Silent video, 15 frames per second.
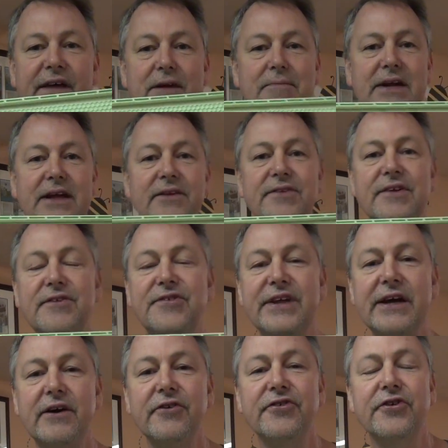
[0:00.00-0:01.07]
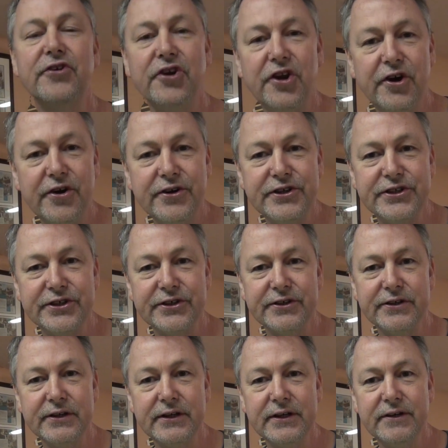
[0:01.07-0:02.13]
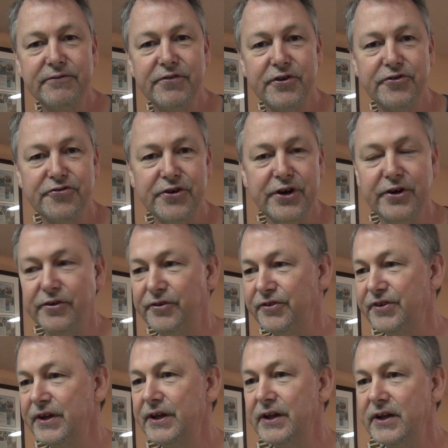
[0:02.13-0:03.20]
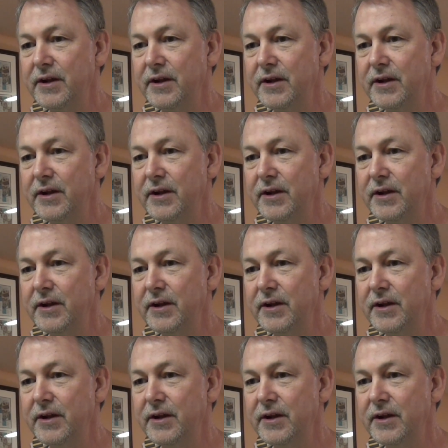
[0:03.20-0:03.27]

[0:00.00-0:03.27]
That means the cells are larger for drones.